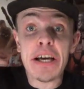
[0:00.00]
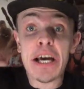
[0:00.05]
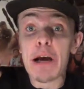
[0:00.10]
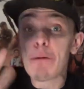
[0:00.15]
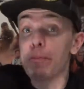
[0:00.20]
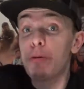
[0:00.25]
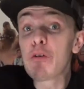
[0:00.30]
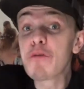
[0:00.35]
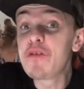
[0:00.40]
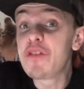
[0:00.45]

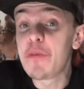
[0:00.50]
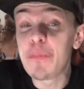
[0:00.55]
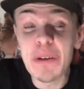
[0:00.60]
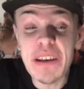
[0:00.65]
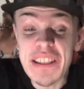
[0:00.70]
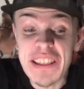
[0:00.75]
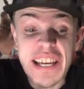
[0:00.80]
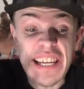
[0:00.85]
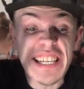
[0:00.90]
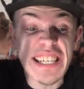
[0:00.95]
it proved to
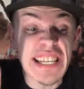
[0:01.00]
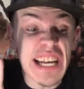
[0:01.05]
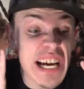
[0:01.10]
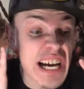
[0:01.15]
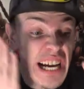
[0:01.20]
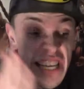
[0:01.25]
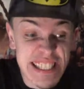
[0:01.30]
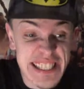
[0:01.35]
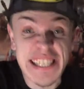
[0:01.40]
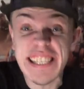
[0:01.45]
me that
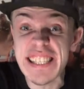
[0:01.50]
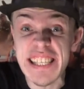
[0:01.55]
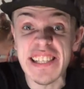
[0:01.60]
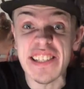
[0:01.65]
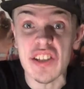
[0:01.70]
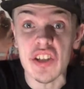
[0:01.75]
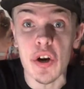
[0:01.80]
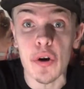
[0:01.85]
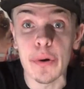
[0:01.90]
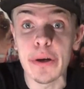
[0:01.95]
Aziz
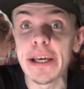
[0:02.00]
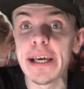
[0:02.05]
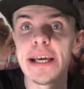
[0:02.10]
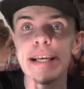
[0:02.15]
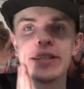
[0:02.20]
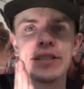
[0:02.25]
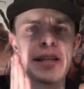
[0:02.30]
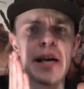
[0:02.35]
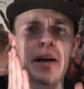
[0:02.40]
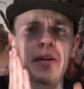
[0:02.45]
Ansari
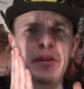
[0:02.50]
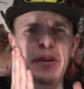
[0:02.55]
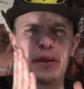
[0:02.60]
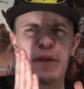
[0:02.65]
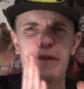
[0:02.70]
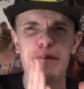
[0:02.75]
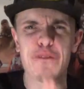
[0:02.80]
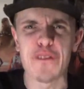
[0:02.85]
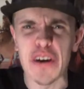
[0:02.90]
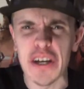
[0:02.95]
is not only
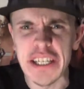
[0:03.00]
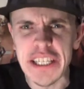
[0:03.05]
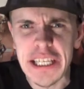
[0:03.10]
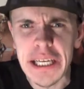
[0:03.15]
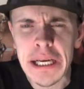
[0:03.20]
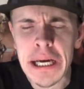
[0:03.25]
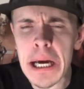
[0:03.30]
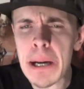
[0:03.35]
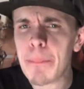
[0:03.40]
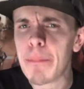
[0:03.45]

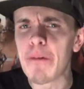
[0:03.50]
funny,